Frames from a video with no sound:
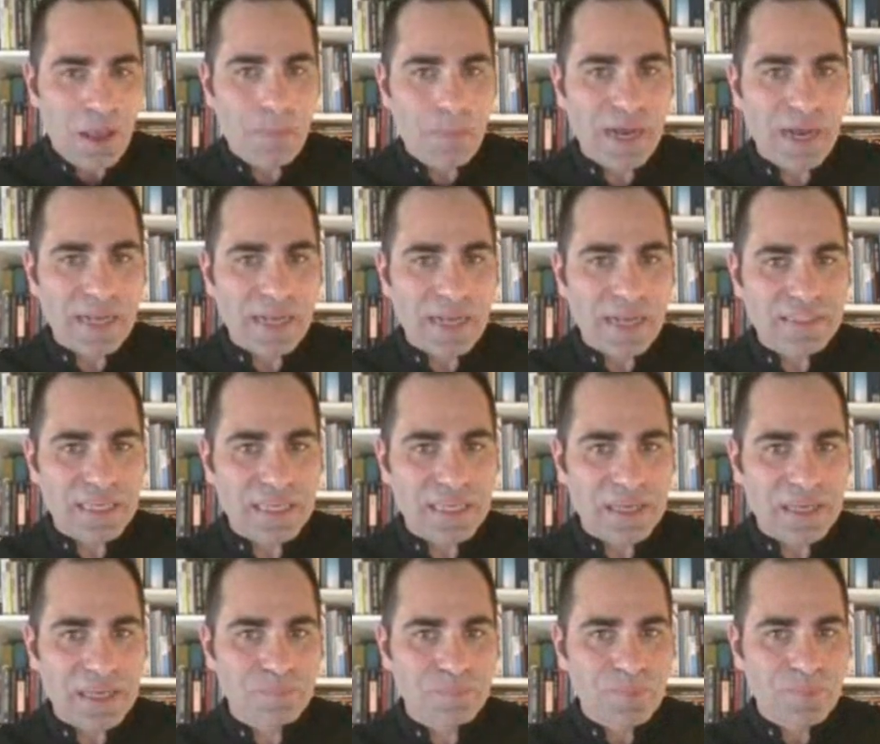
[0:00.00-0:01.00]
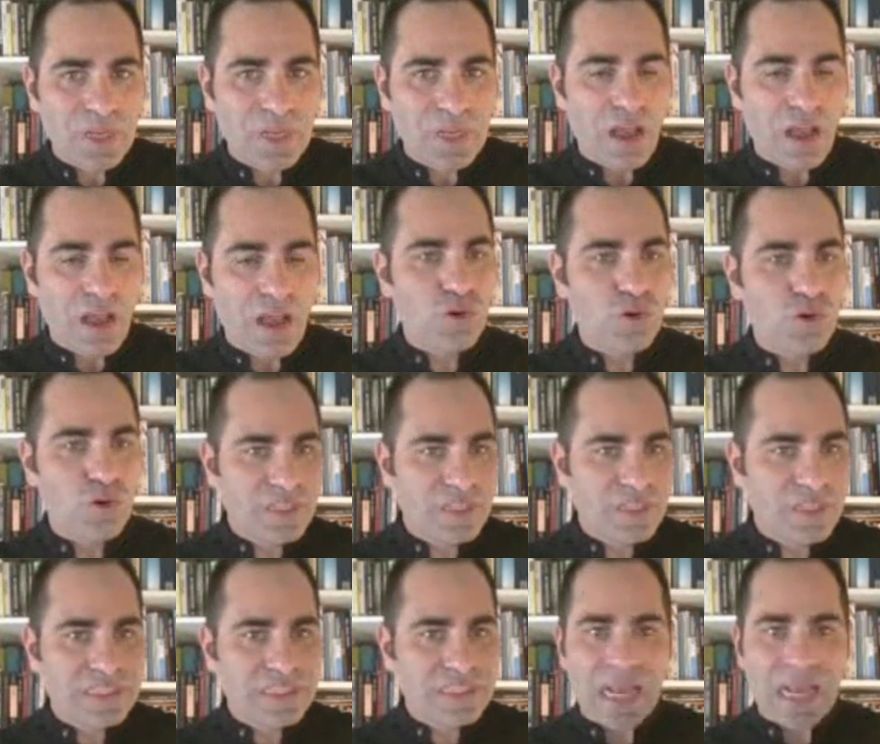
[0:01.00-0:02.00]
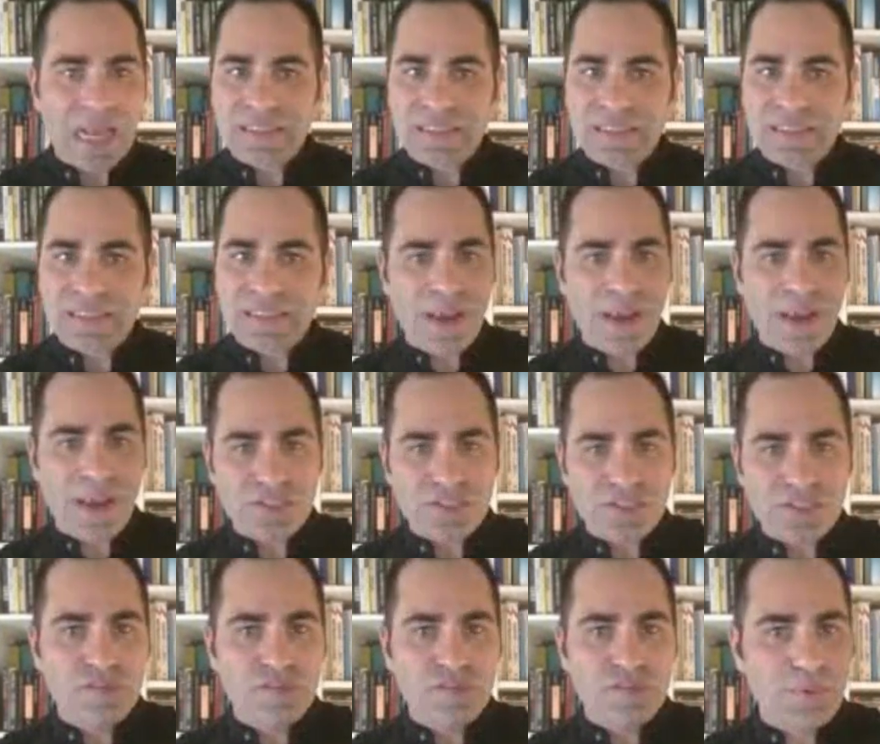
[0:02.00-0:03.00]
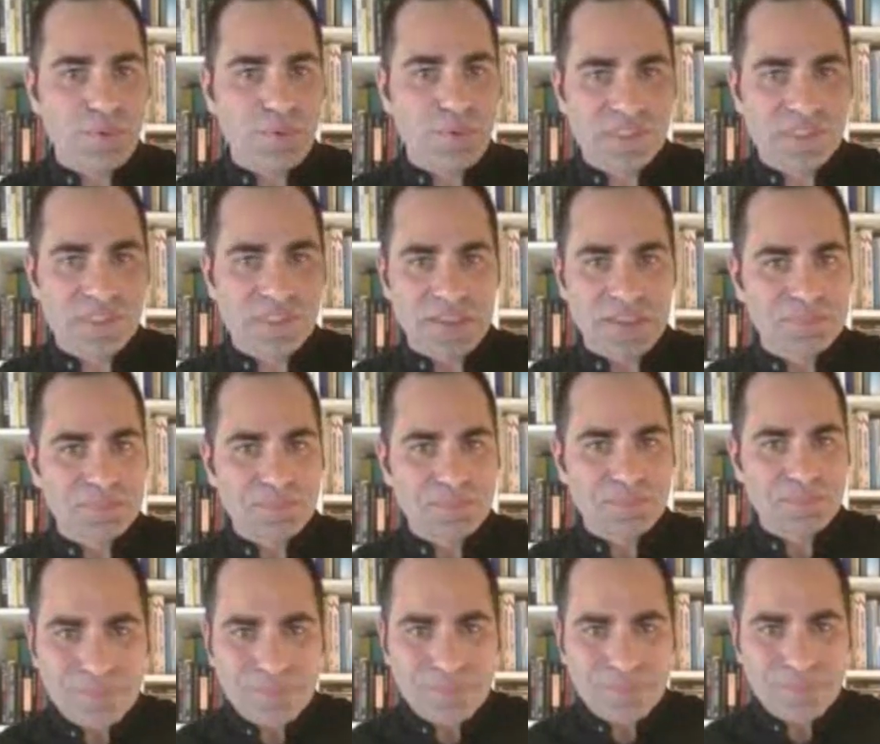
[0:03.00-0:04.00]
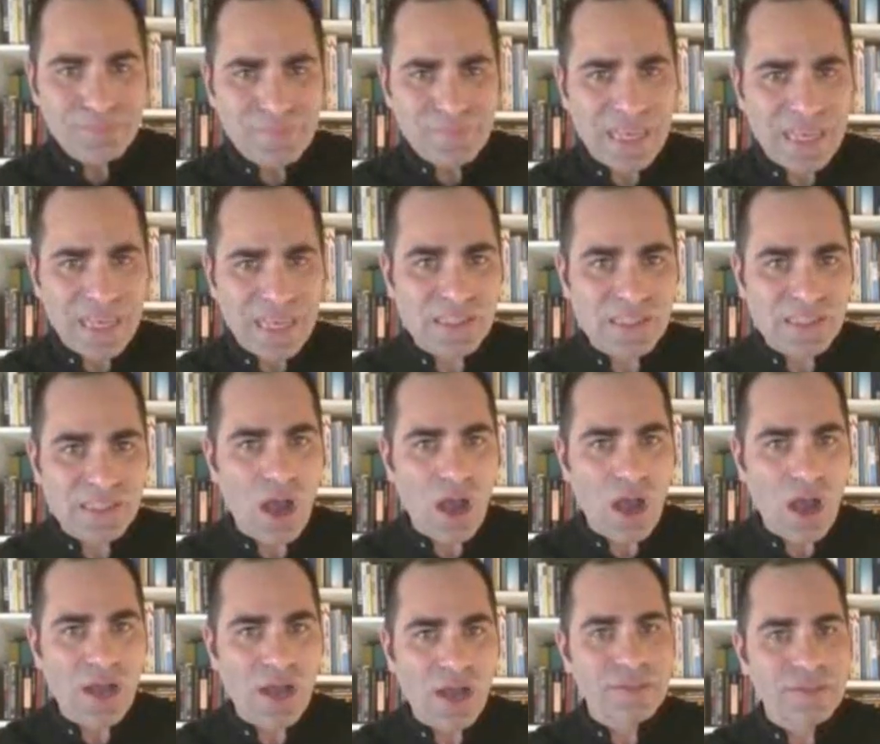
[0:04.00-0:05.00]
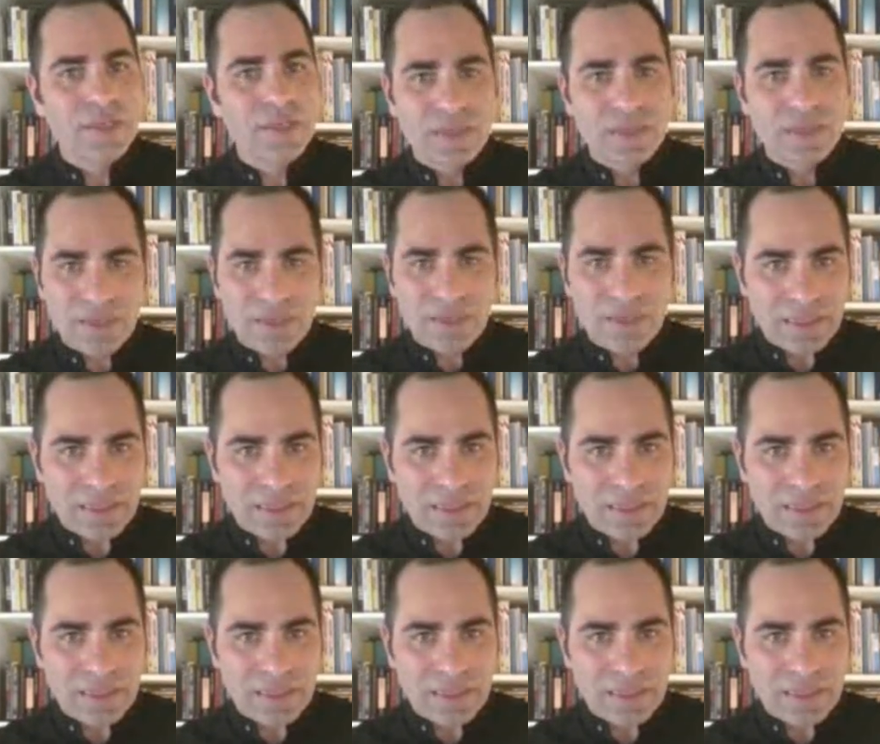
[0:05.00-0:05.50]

but of course the vitality, the passion of the person, and so on.